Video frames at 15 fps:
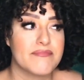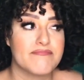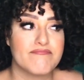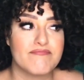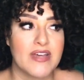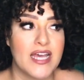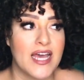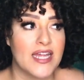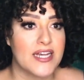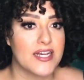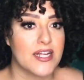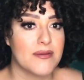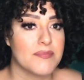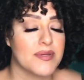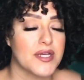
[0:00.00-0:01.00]
it ended
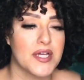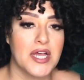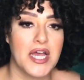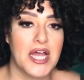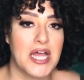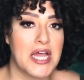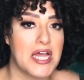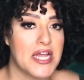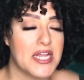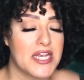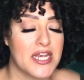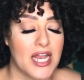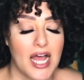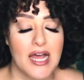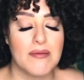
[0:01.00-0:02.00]
up
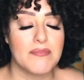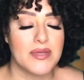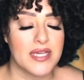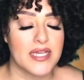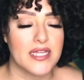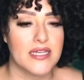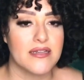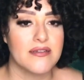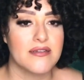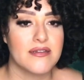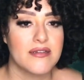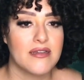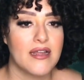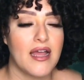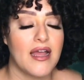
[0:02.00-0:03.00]
not being
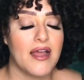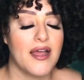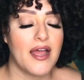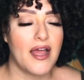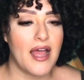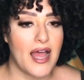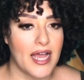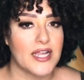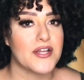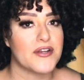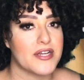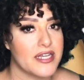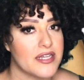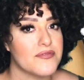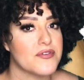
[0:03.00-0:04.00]

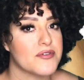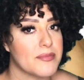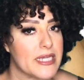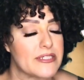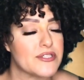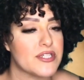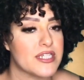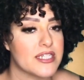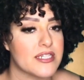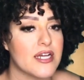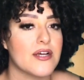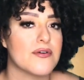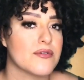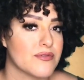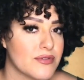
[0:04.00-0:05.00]
accurate information.
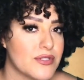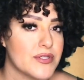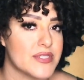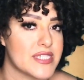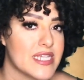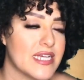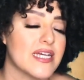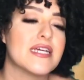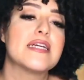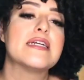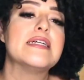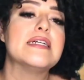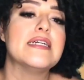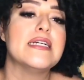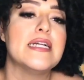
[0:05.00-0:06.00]
You'll see.
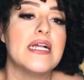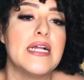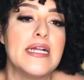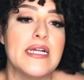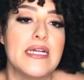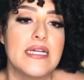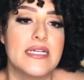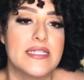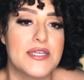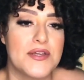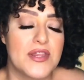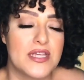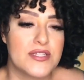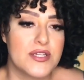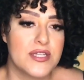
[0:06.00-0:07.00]
So
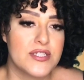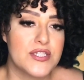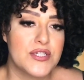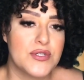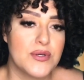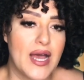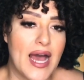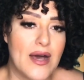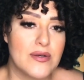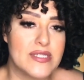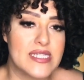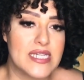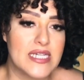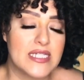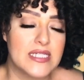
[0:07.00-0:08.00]
these are the 2
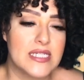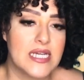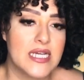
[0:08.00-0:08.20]
housing